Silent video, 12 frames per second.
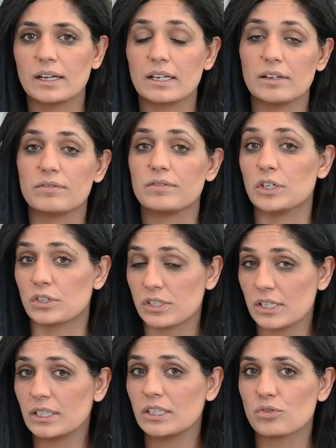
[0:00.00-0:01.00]
And if you're
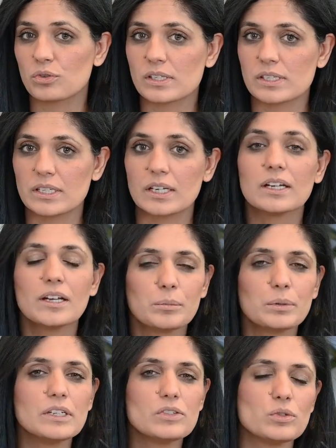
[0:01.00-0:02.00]
still interested,
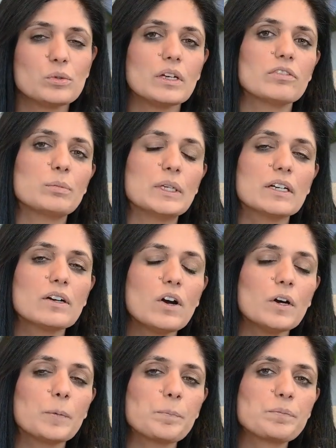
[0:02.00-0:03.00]
please do give me a
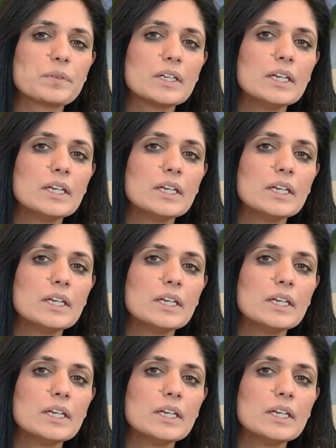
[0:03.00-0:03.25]
call.